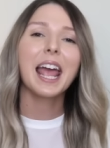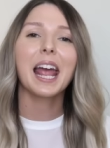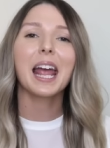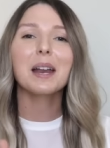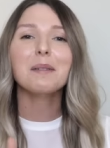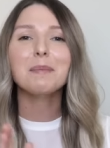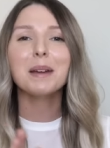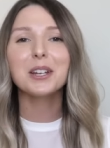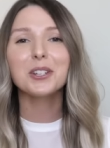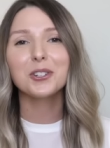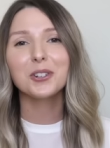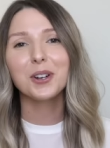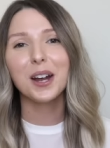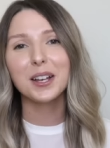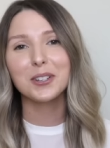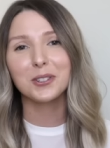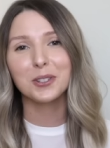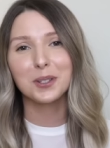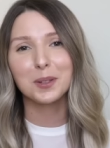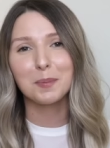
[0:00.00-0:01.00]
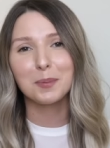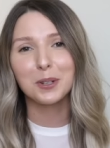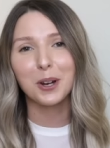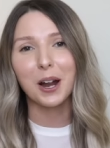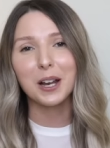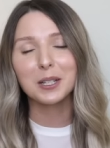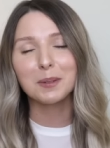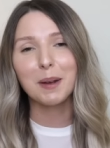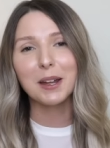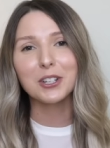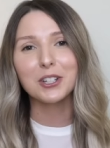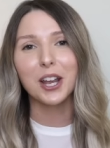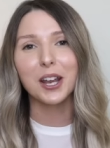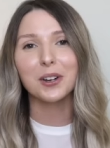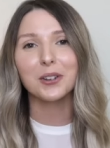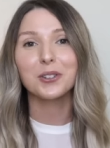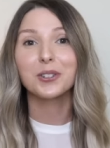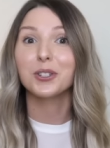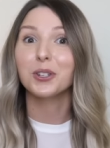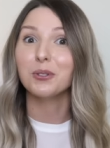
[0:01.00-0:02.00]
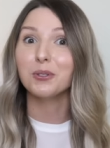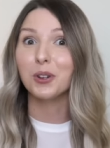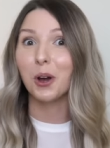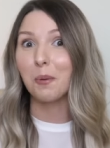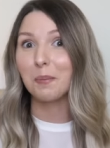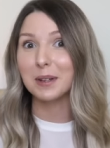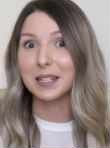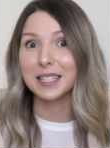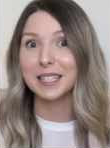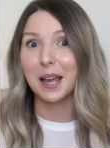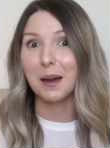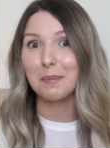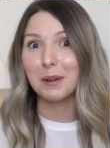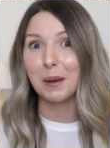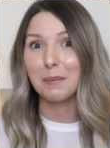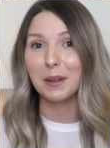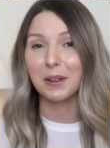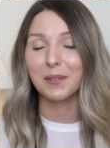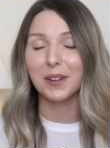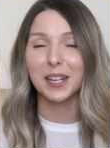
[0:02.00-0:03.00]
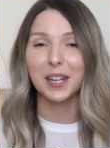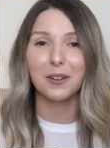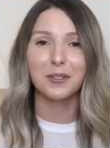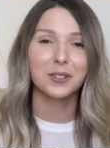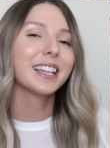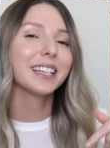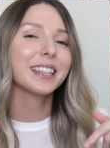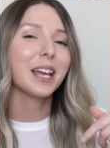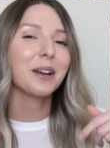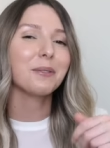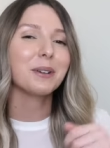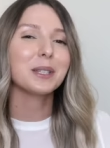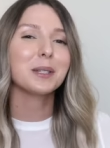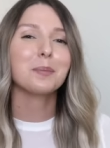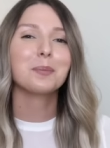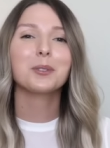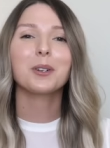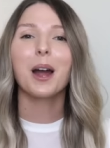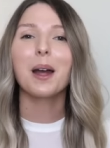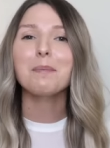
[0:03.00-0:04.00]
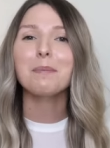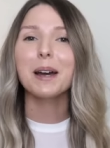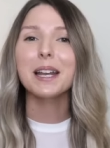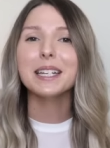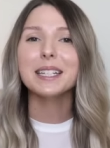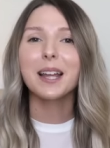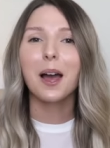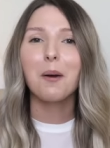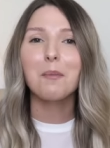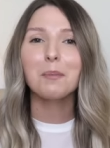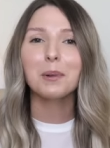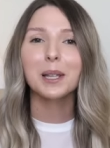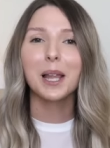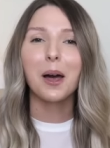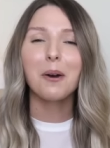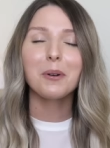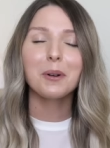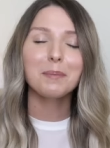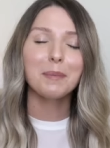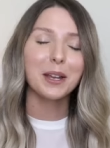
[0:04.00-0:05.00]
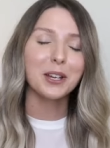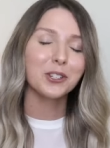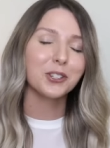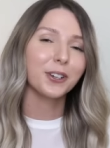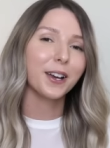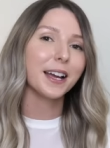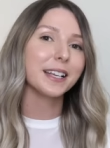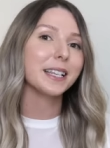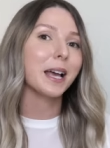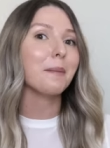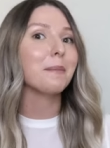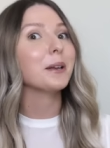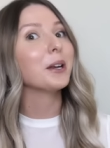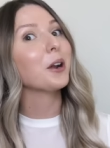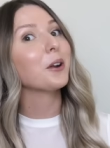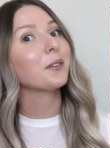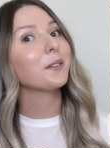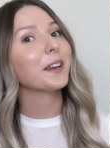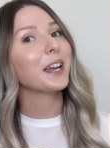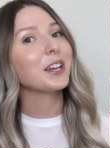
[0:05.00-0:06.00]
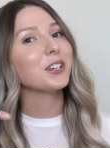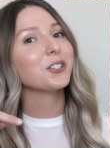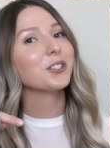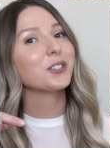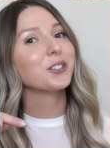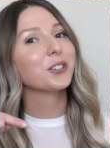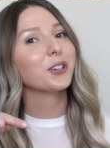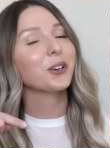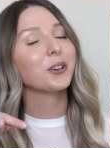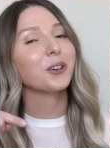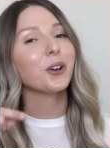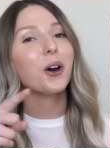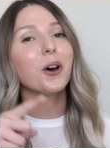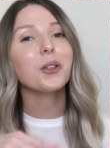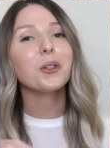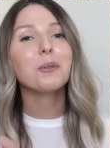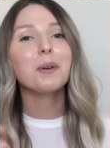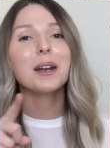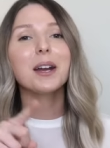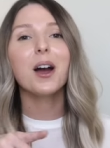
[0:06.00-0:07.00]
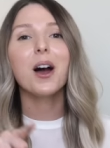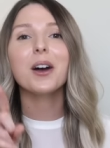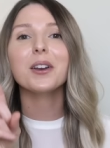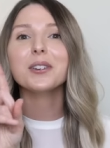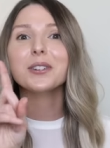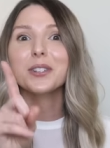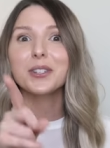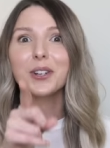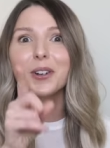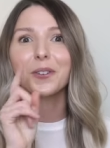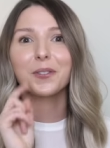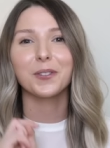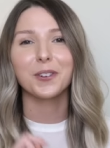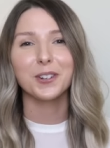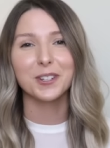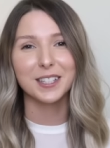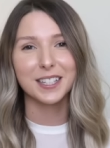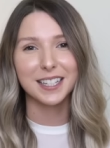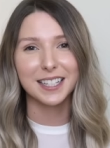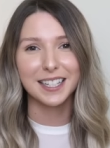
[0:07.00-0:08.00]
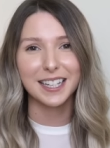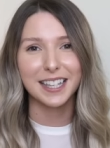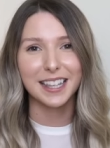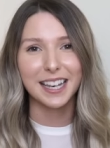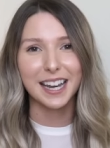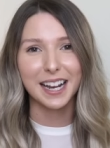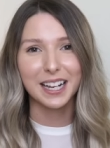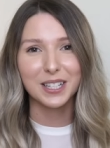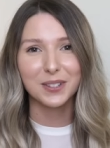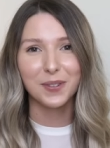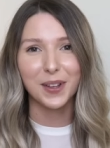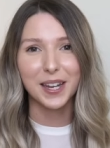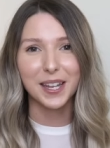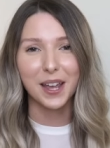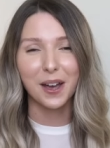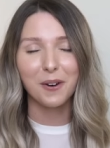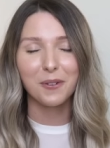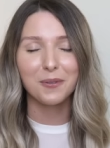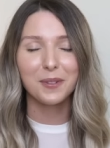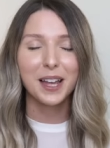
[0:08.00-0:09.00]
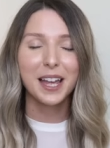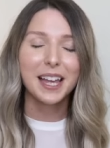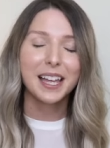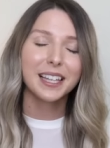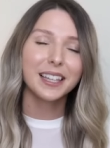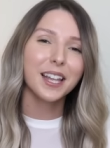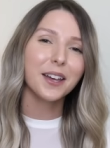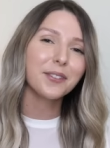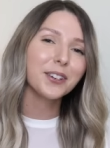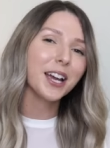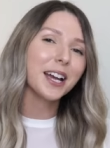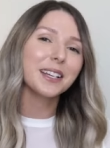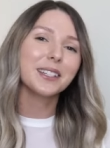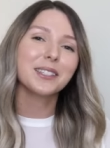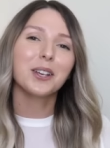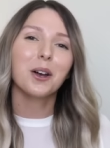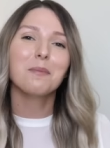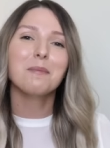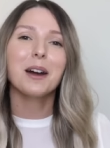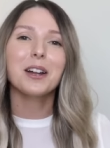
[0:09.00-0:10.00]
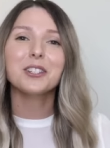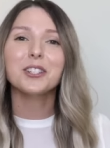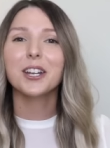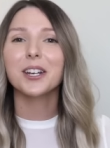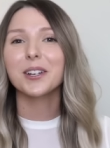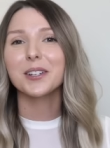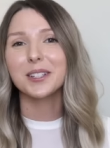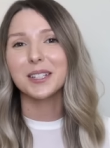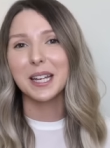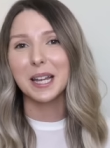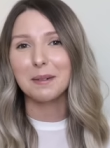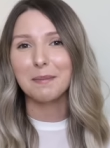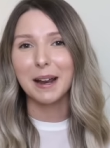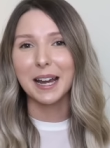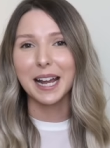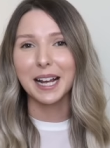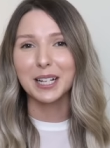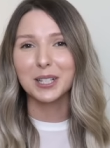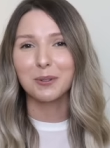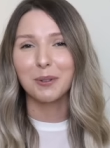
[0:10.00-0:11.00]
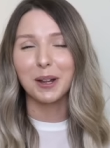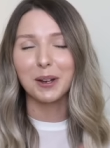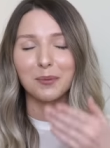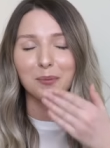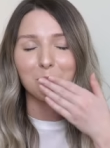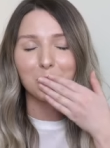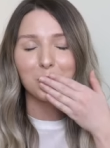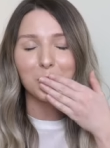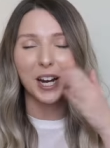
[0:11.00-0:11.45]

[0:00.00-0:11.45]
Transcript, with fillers: and make sure you guys are subscribed to my channel so you don't miss the upcoming videos. Click that red subscribe button down below and make sure you guys have my notifications turned all the way on so you're first to see the next video. Love you guys so much and I'll see you in my next one.